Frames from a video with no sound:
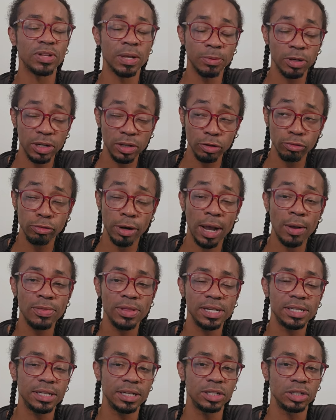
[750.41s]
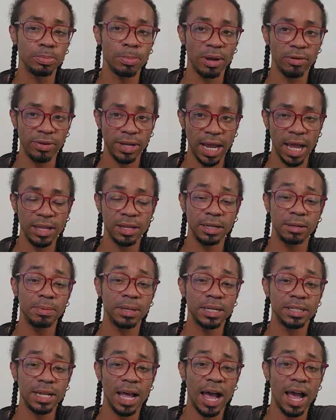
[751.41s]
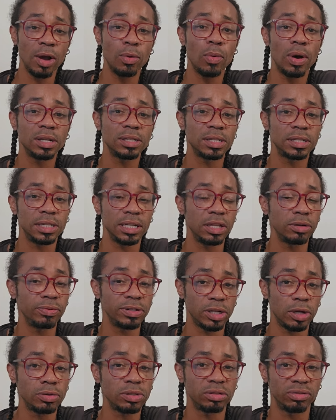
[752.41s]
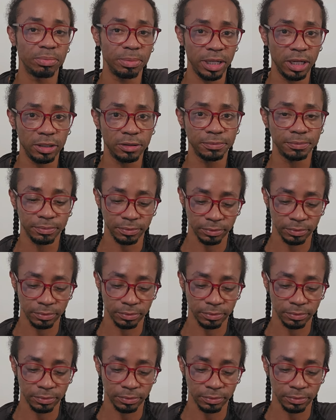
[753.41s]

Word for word: I'm gonna ground this into my reality because I want to see the results from here.